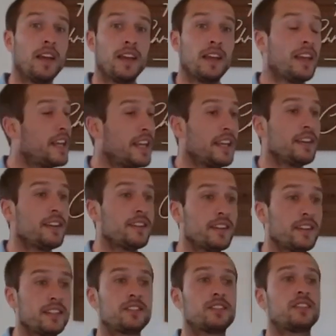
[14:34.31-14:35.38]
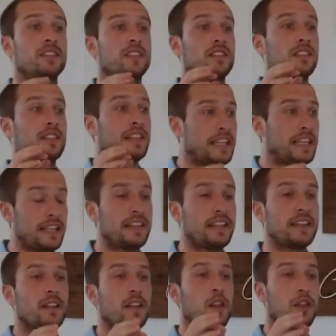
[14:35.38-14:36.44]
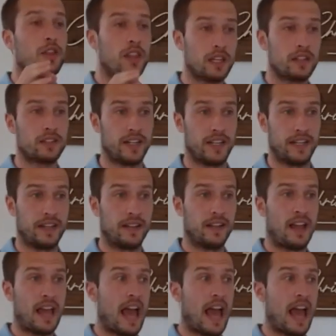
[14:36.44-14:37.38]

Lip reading: Here is the leading theory